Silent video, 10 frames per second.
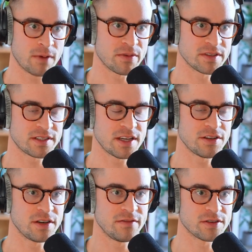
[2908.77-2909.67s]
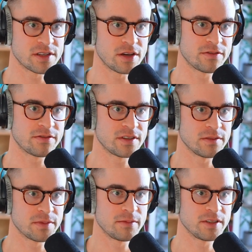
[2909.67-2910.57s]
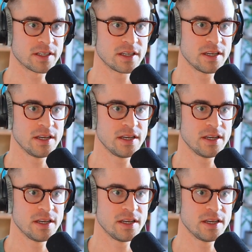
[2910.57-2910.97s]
representation of yourself to the public?